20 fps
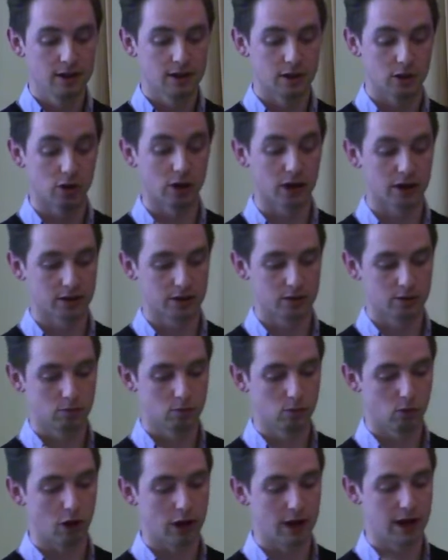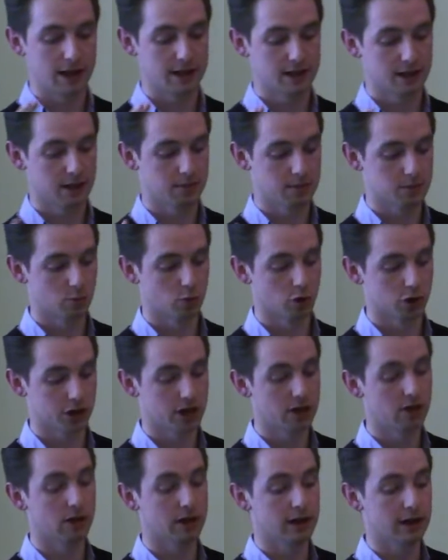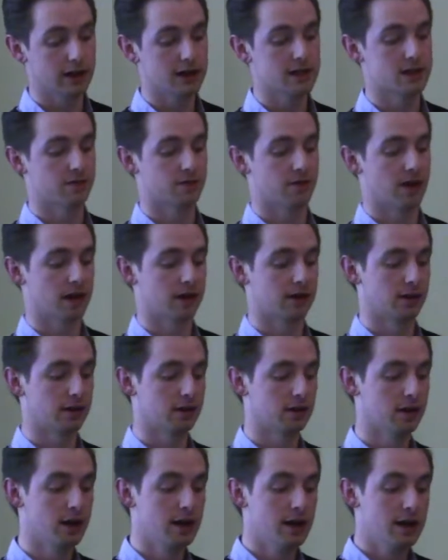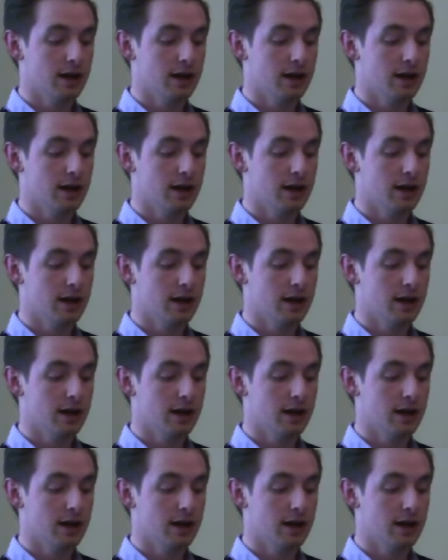look at royal landscapes more generally is the fact that